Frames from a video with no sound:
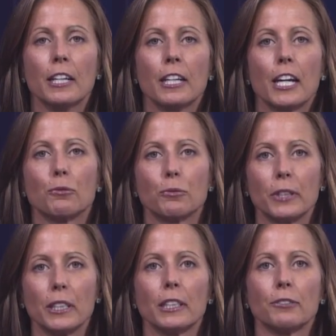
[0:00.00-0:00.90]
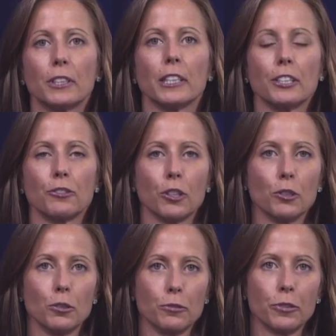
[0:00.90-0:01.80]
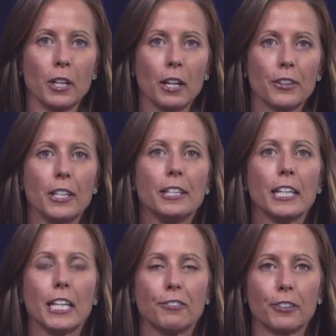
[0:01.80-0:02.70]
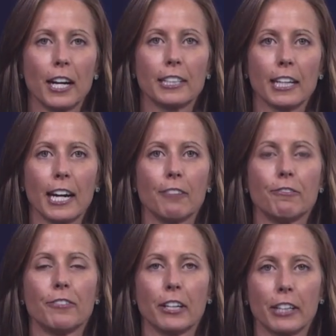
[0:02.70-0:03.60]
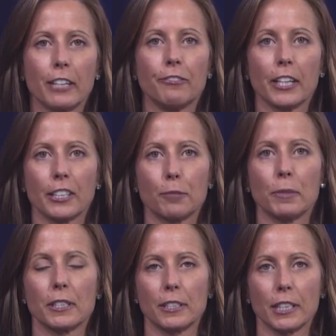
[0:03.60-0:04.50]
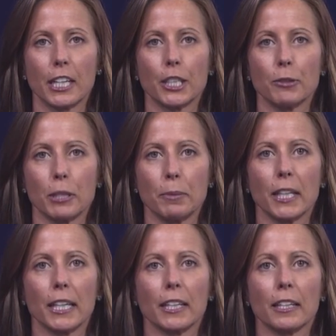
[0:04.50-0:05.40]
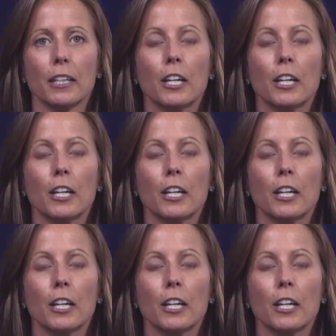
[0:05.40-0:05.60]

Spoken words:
it really, really drove the need to have very advanced business continuity planning.